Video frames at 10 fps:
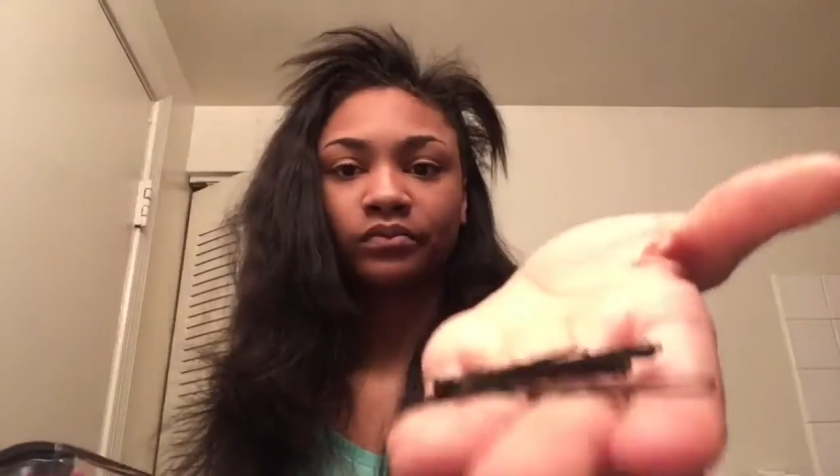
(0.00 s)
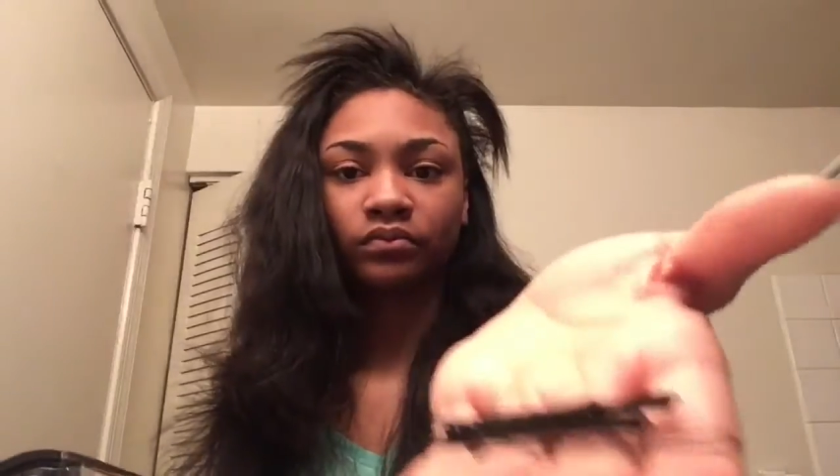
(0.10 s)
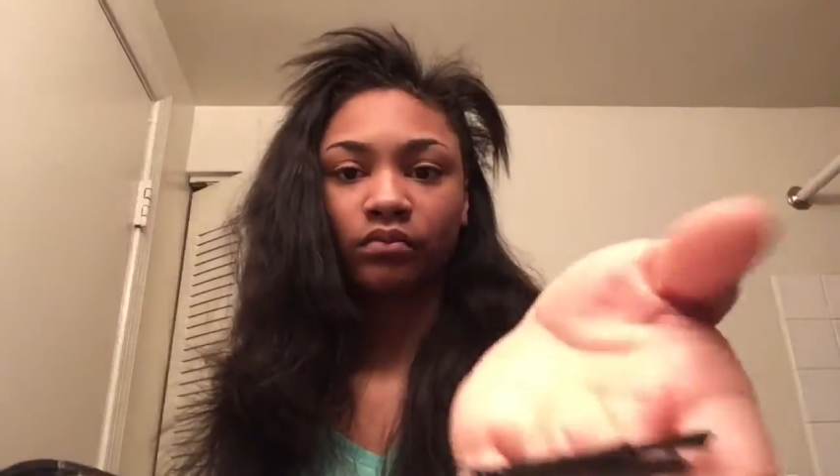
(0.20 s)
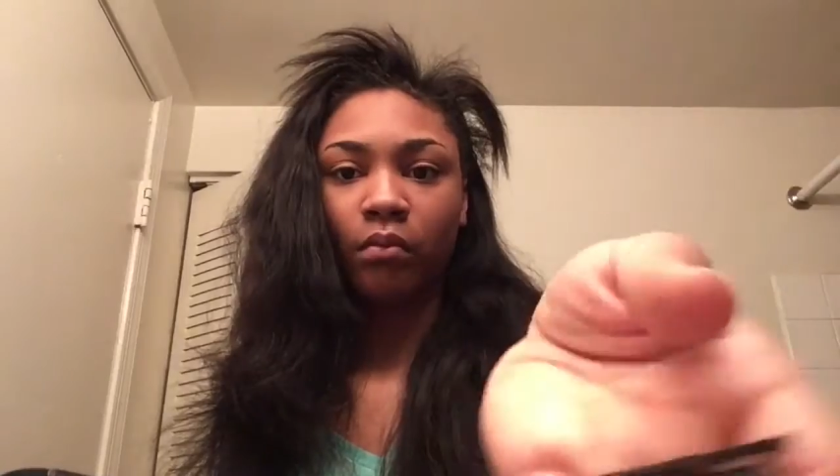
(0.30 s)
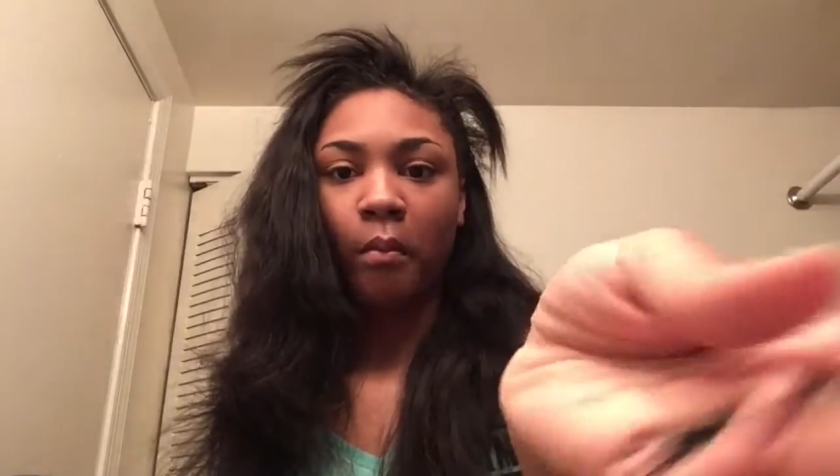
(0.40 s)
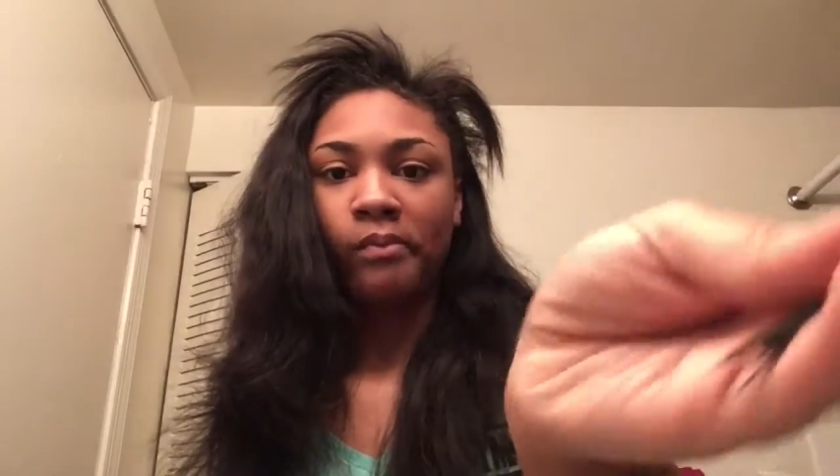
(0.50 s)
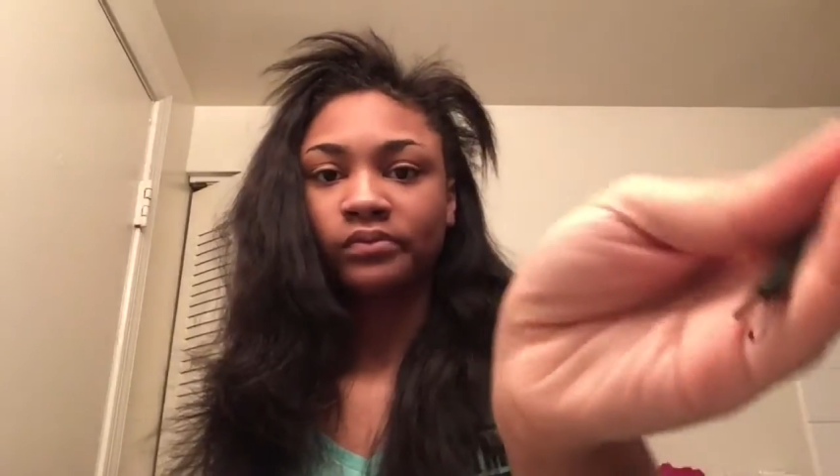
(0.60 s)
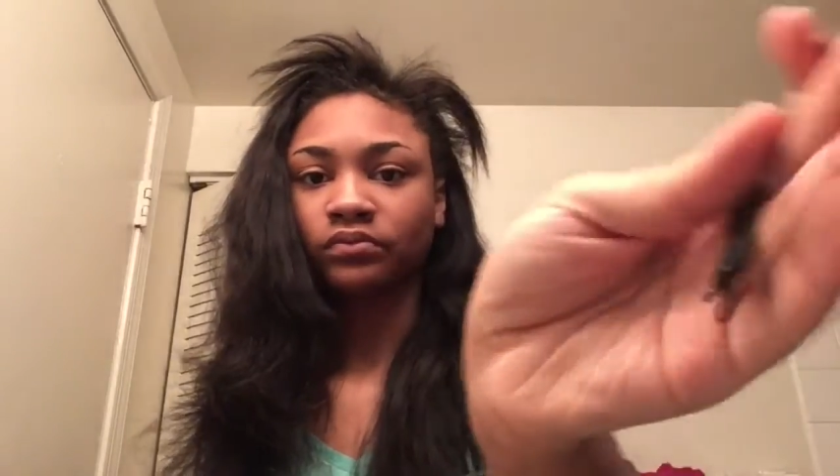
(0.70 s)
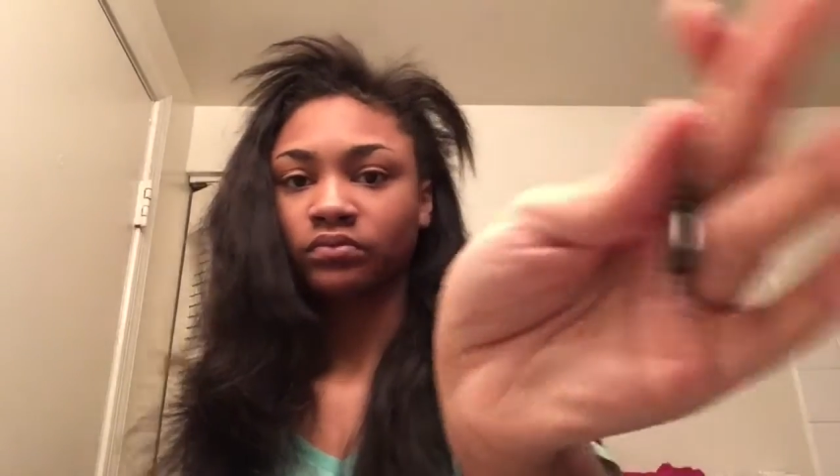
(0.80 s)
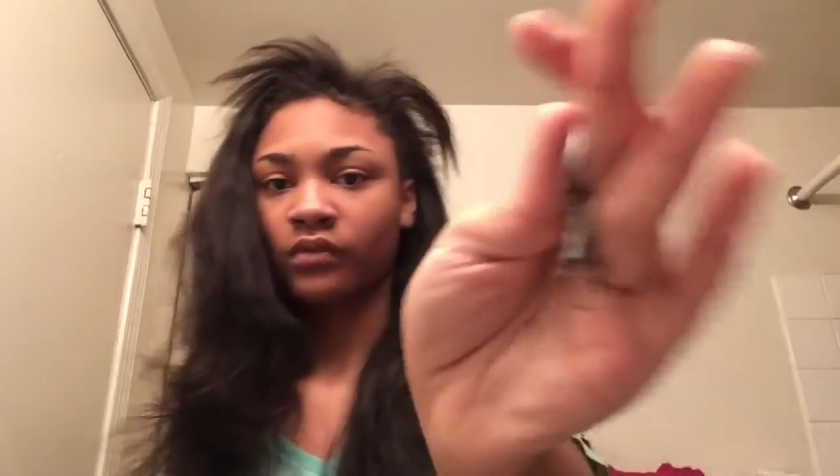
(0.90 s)
brush,
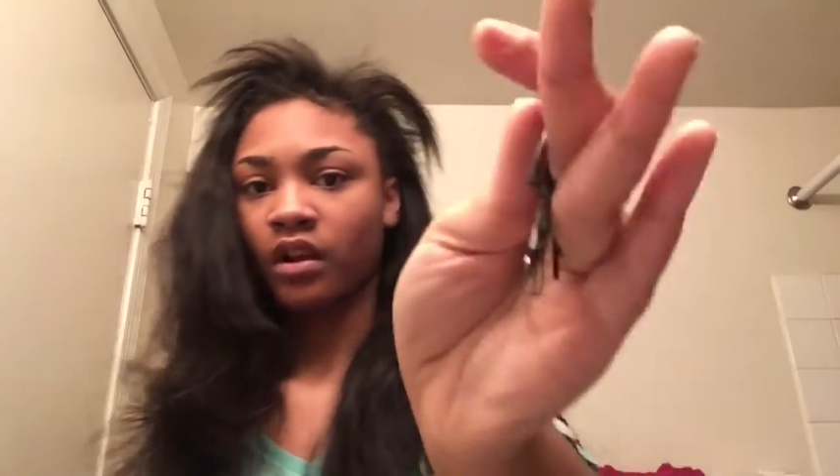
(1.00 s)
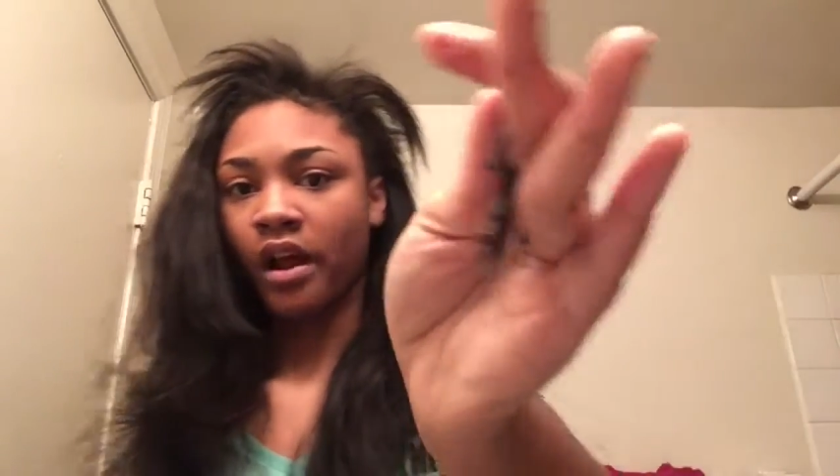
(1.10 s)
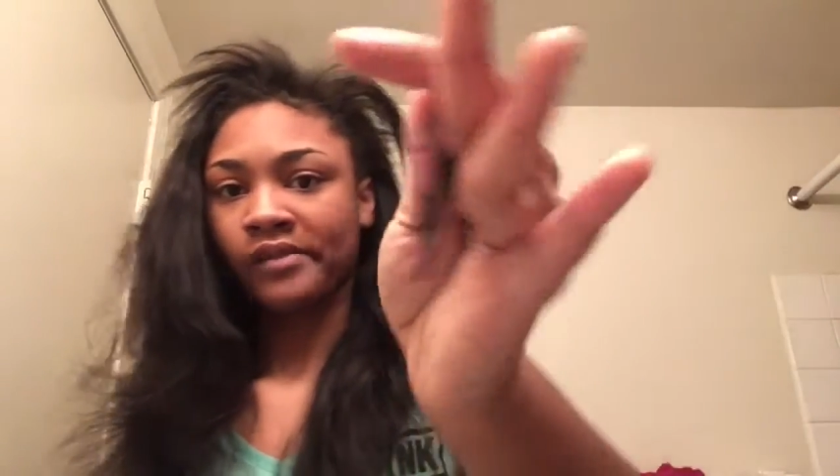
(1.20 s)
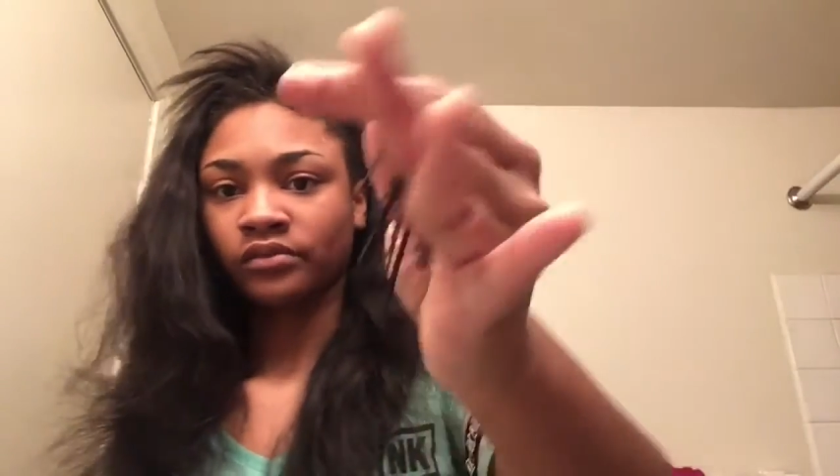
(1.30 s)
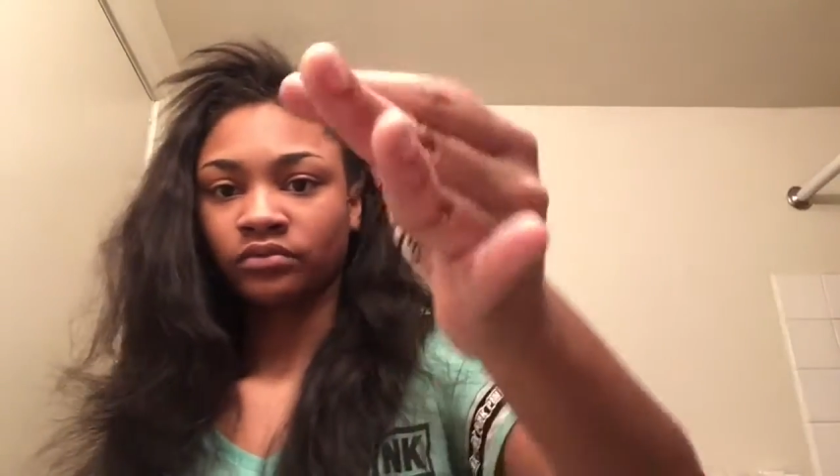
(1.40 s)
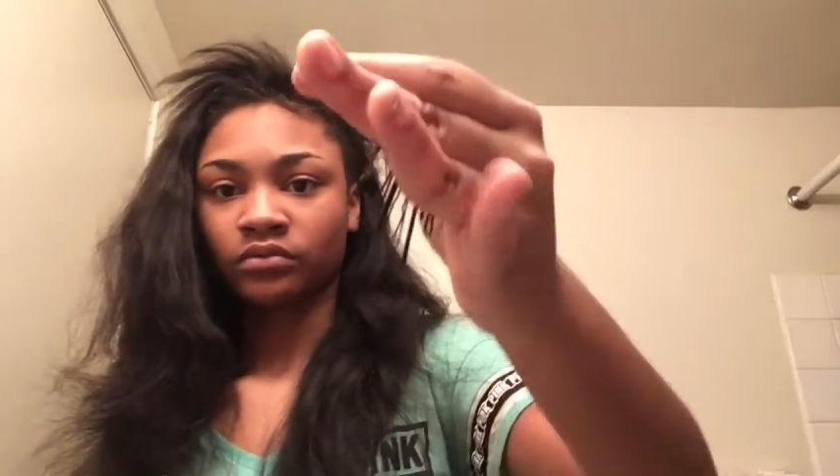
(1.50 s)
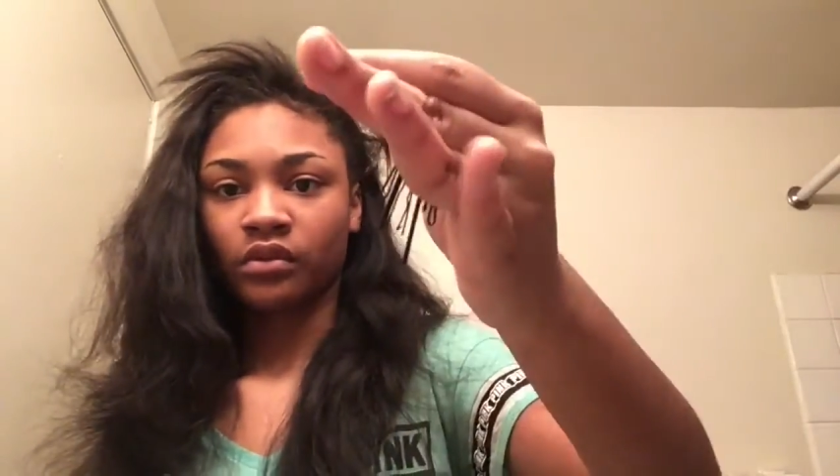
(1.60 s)
hair rollers,